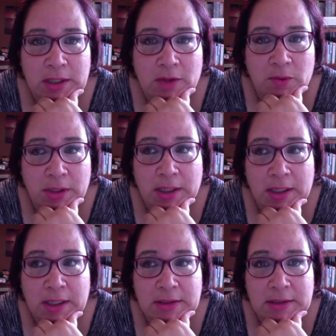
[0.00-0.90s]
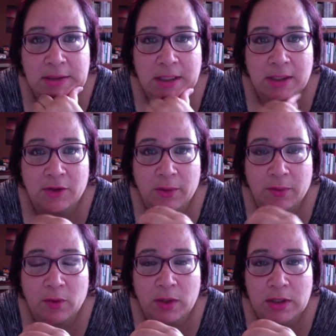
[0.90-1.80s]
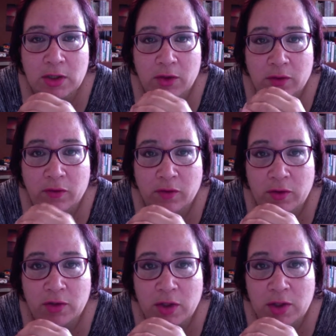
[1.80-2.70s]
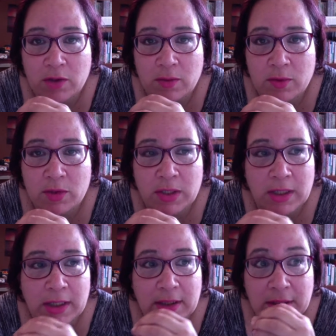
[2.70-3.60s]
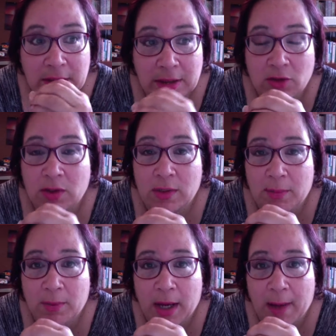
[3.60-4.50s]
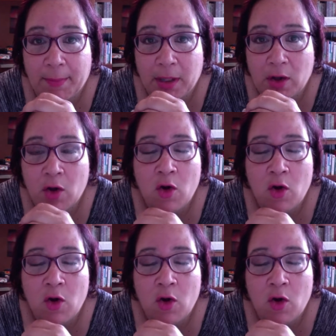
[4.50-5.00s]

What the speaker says: and realizes that their employees are their first customers and they need to keep them happy?